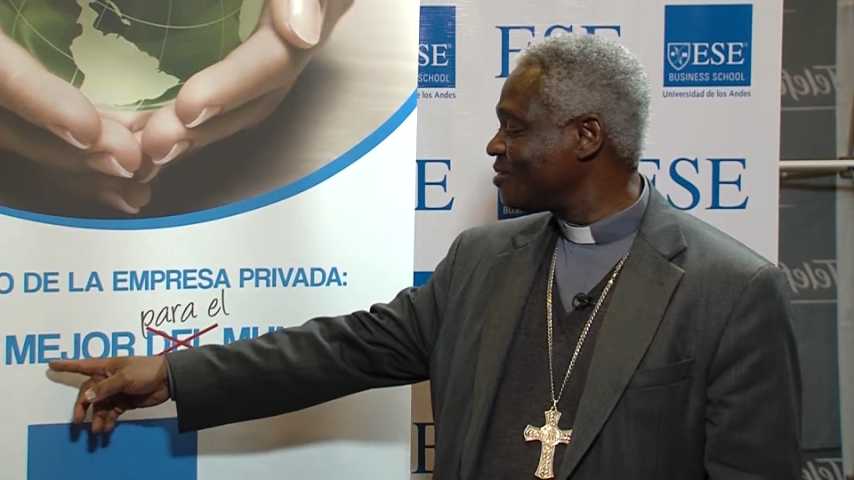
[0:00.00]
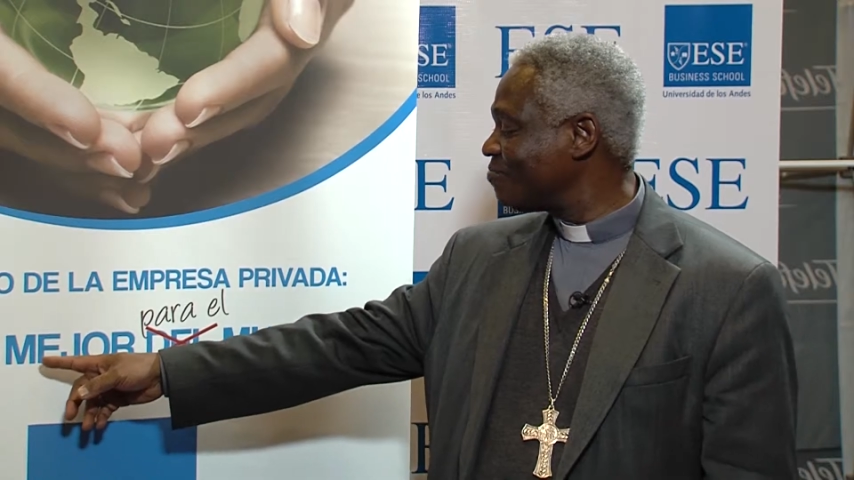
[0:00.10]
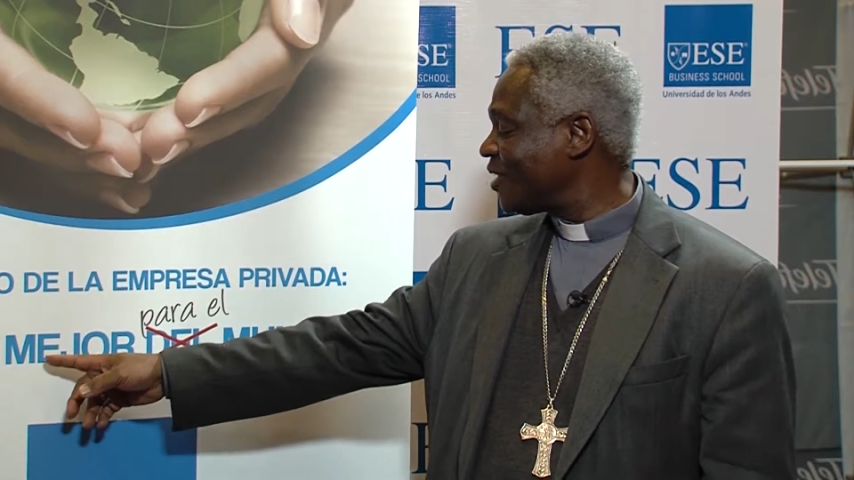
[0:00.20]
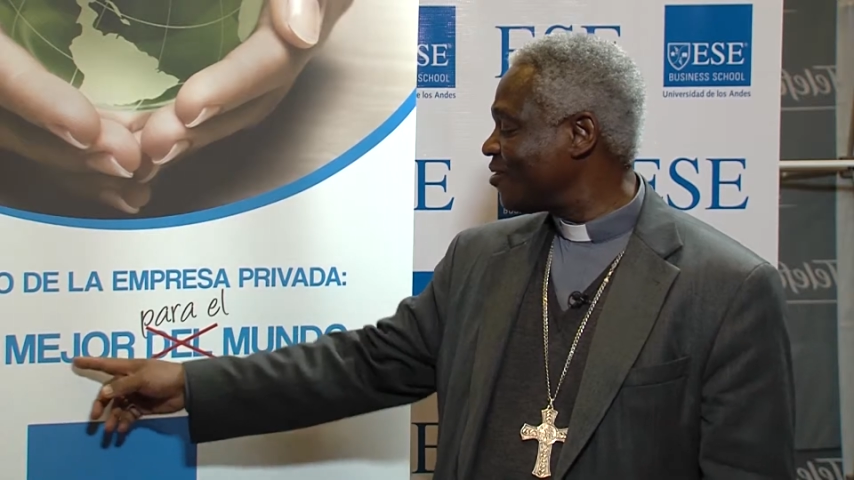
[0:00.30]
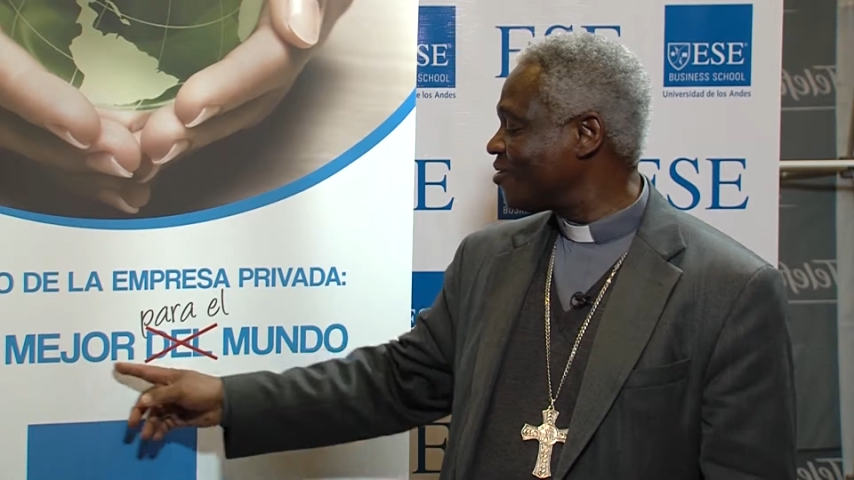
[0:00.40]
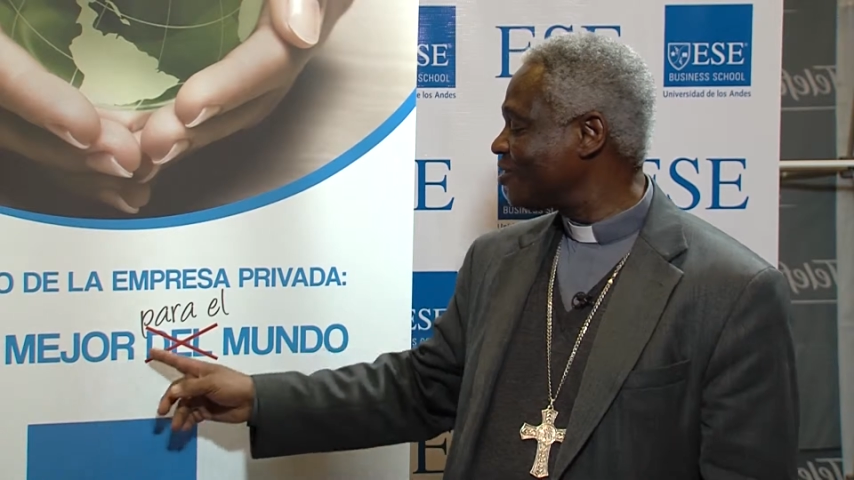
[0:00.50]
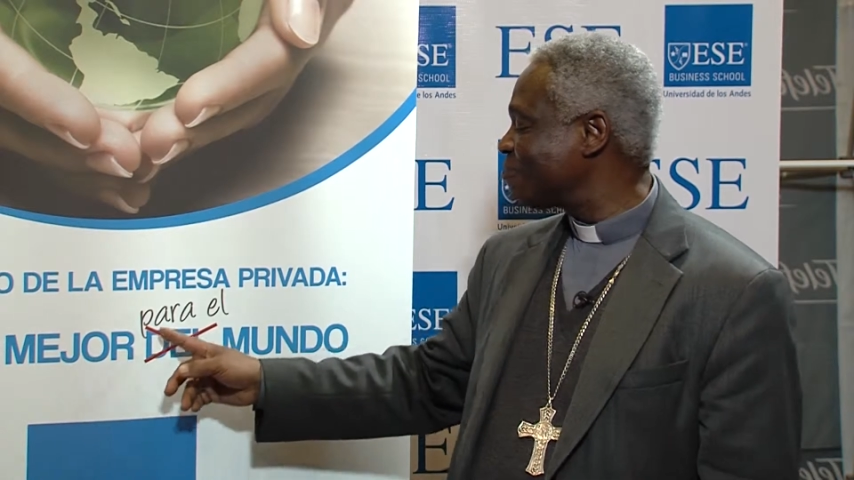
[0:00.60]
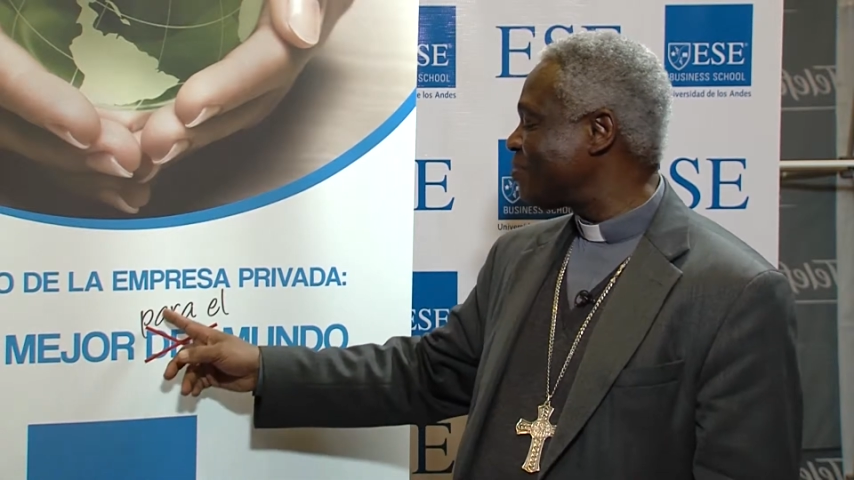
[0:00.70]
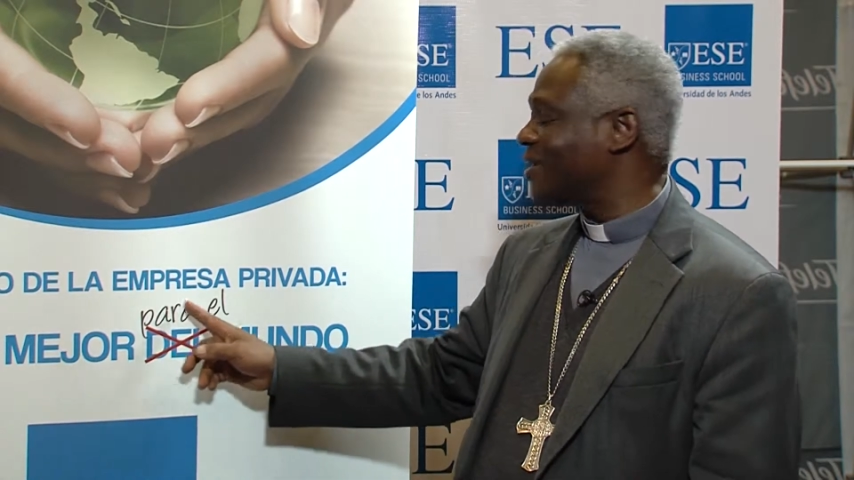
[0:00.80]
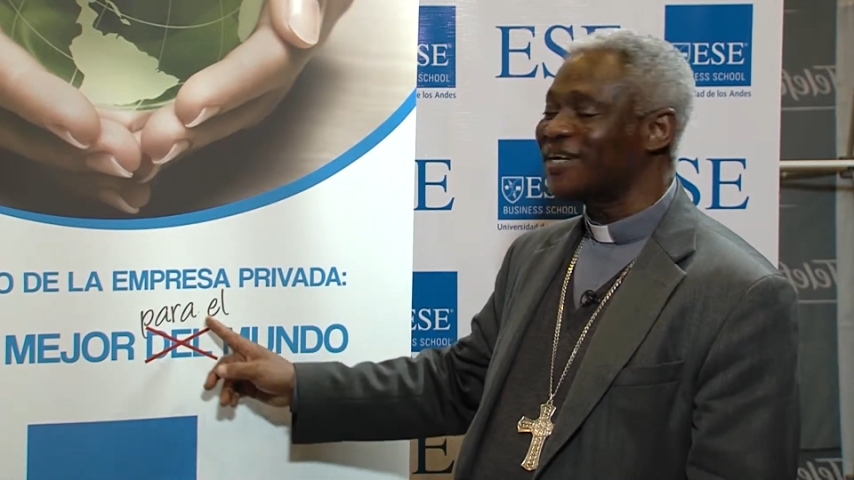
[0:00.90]
mejor
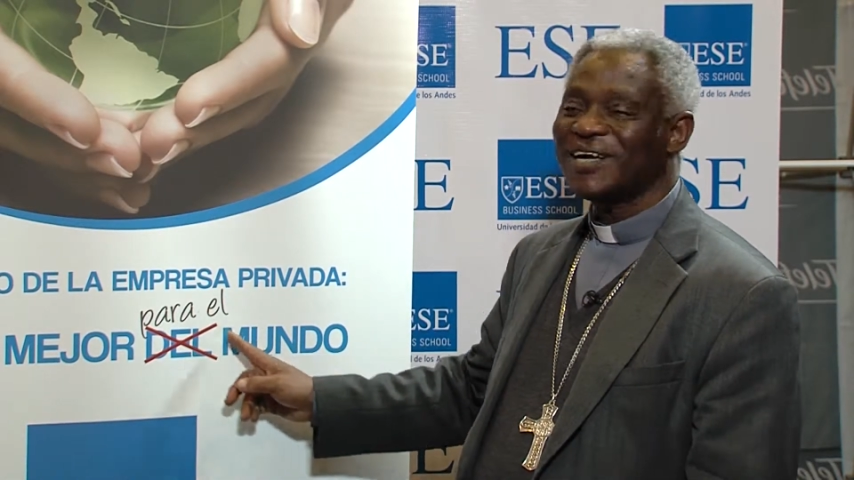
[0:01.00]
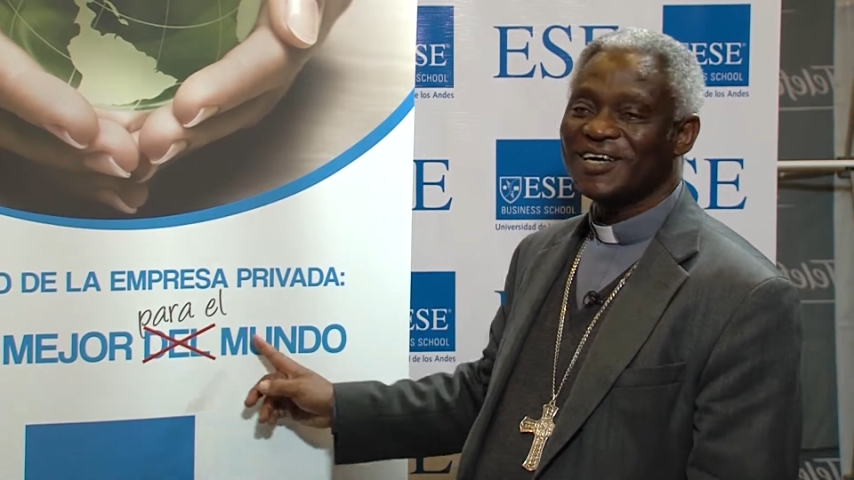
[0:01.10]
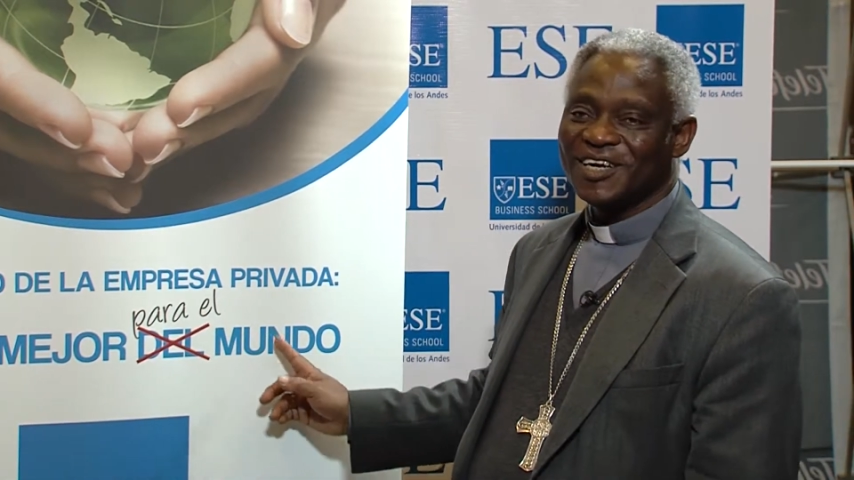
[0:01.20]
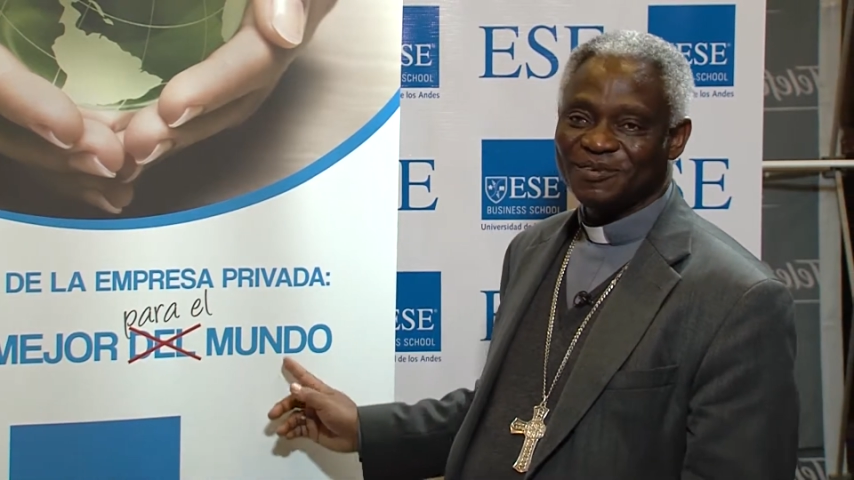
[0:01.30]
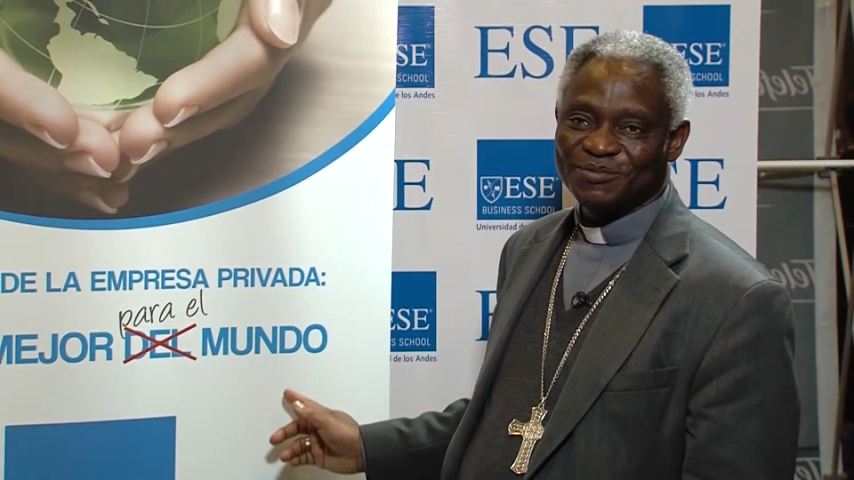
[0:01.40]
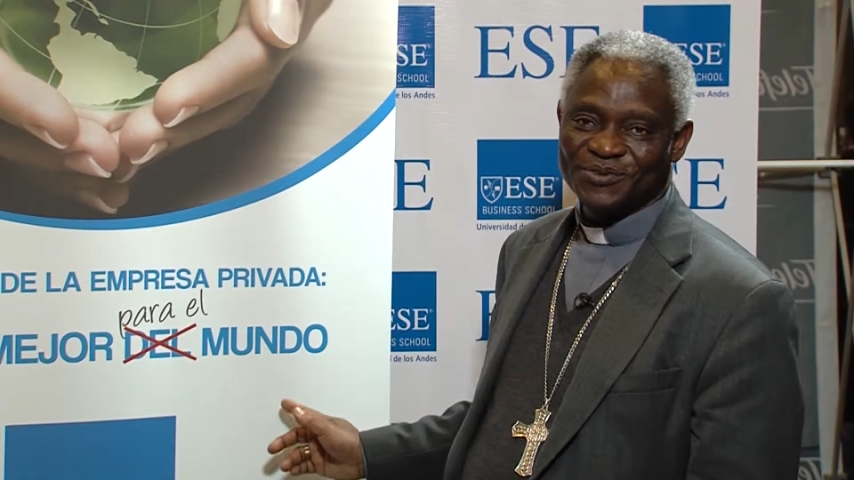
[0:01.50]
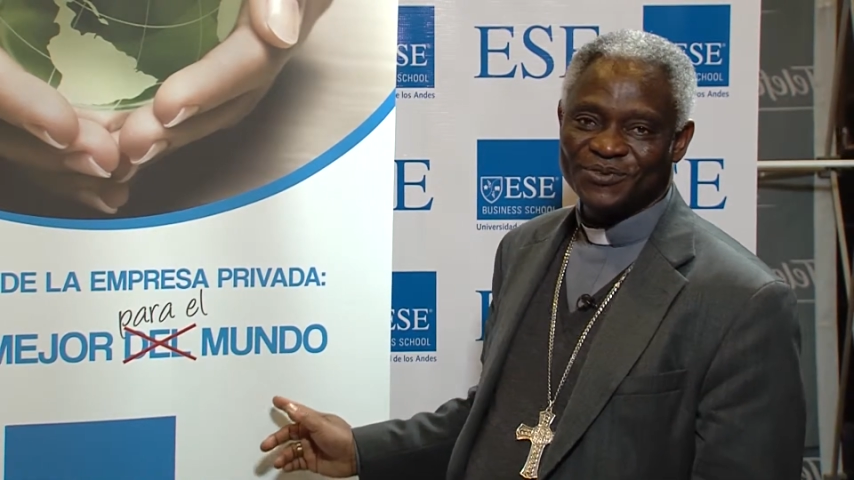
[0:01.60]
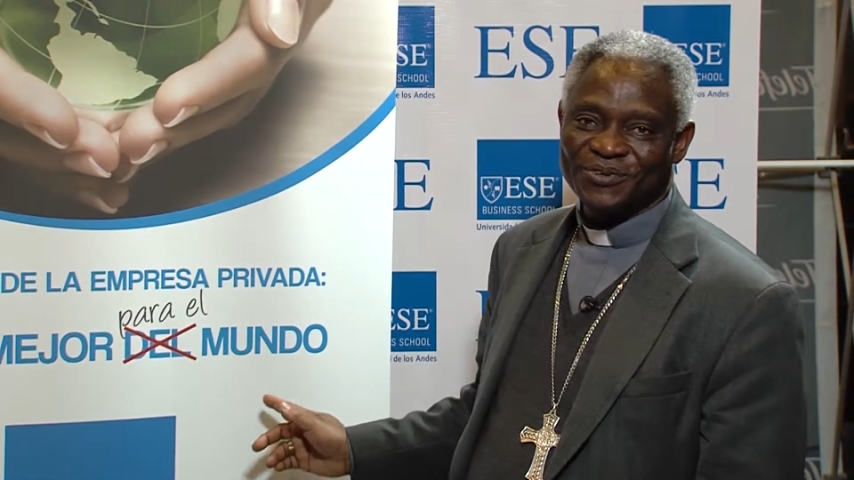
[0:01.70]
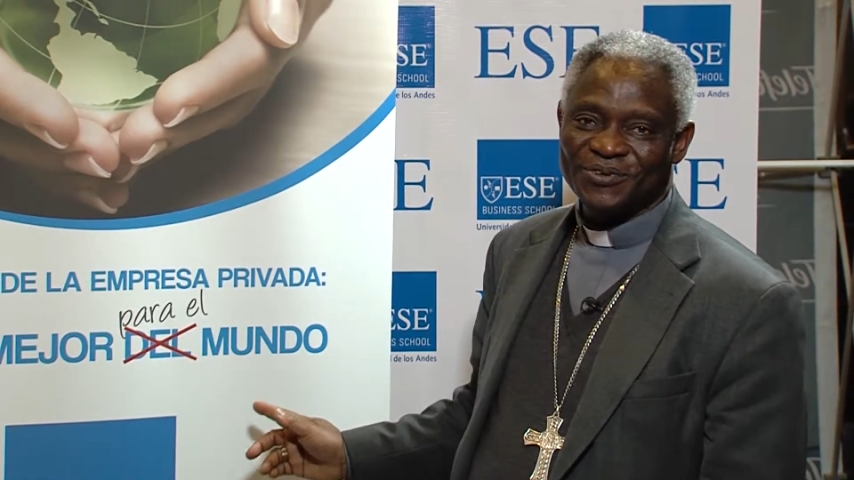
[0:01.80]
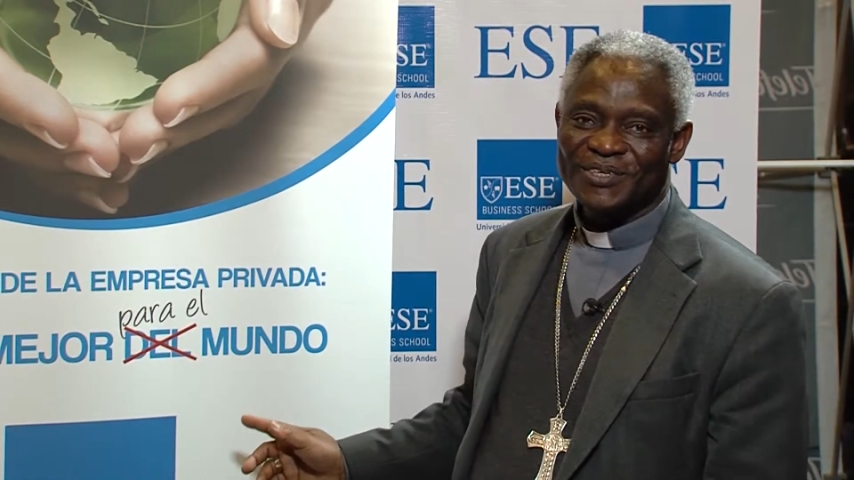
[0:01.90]
para el
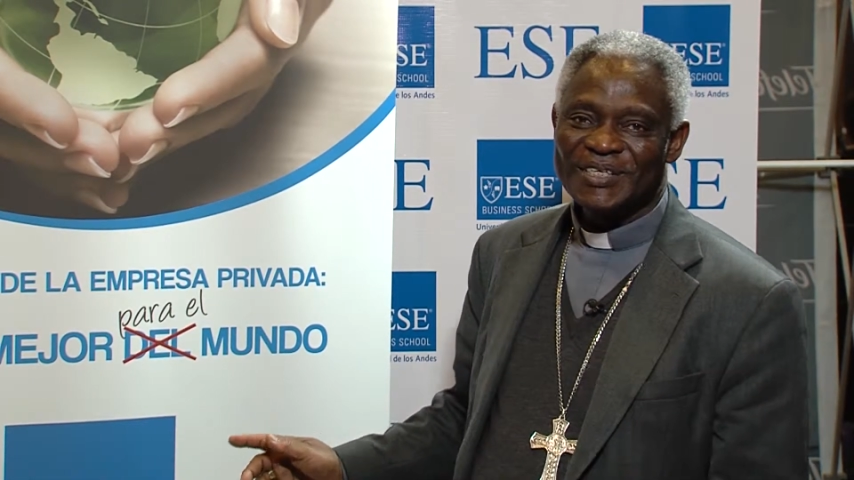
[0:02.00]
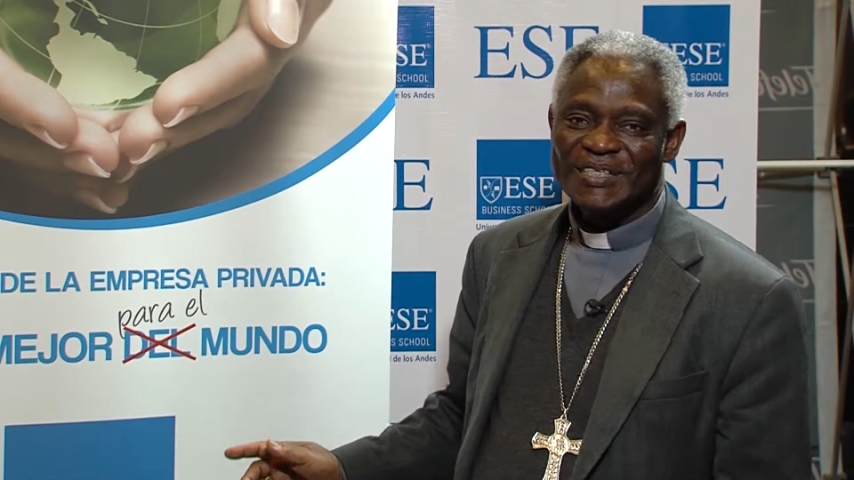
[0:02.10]
mundo.